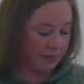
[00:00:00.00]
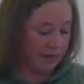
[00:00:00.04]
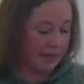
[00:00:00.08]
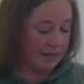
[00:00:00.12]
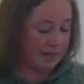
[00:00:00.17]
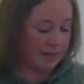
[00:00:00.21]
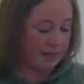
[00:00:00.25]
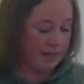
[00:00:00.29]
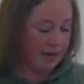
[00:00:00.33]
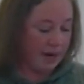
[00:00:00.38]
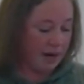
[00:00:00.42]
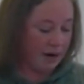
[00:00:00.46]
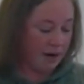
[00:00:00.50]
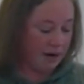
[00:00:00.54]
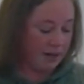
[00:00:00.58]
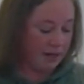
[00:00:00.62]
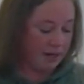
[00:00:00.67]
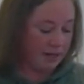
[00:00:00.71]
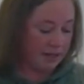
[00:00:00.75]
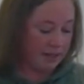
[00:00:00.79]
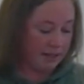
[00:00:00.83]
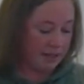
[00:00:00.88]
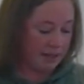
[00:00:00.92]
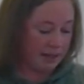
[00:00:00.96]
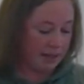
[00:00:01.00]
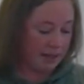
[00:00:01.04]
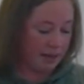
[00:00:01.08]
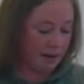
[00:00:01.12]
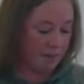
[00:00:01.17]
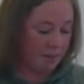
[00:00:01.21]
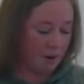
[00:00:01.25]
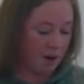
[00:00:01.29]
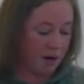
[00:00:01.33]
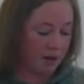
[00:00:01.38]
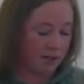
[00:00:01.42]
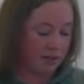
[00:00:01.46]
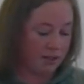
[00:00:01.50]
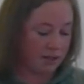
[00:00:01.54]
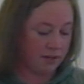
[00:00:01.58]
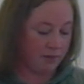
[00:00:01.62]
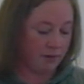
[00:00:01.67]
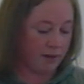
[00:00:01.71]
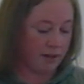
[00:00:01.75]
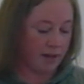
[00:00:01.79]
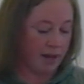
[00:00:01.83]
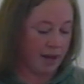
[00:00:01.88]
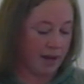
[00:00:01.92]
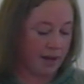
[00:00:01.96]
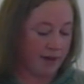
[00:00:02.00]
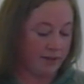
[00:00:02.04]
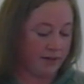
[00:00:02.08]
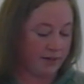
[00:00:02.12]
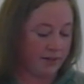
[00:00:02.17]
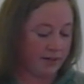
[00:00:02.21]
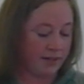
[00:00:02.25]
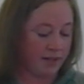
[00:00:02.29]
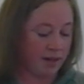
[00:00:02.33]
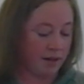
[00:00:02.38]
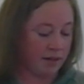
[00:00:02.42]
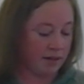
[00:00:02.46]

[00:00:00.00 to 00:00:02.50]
It's careless to think parts of our lives